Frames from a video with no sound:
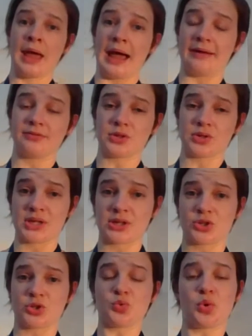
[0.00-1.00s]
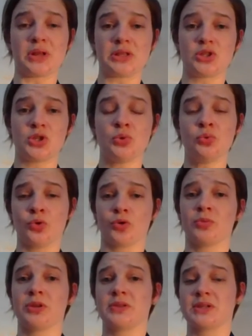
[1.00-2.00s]
After Sections 1 and 2,
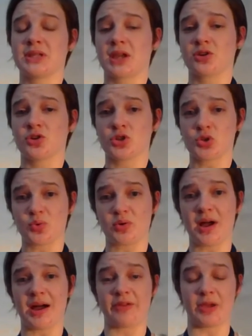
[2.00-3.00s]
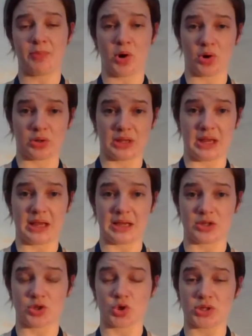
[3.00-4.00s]
normally the sections will have a part that
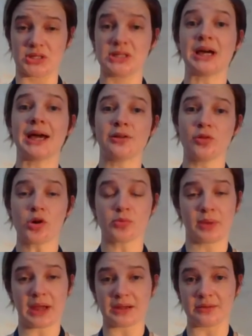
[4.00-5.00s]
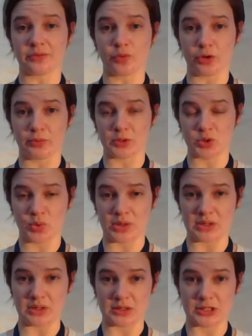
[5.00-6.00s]
has just dialogue back and forth
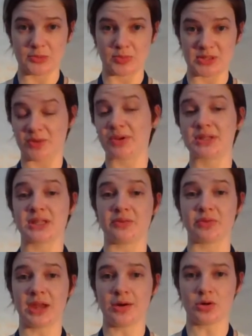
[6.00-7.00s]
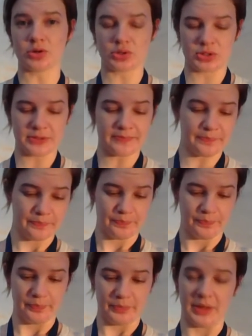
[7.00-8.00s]
between a specific set of characters,
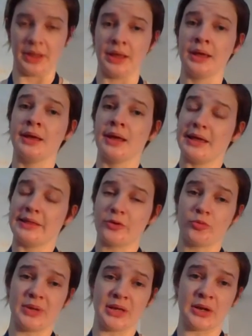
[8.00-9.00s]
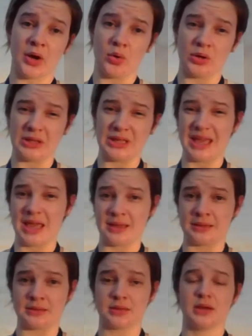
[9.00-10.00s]
and there will be an ode at the
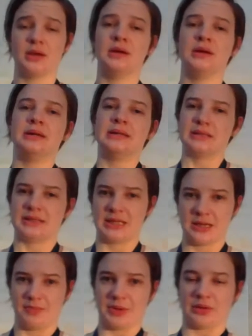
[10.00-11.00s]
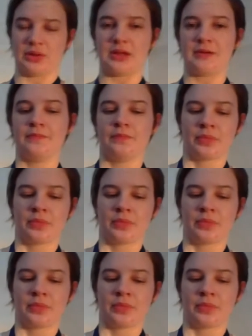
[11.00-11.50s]
end, typically.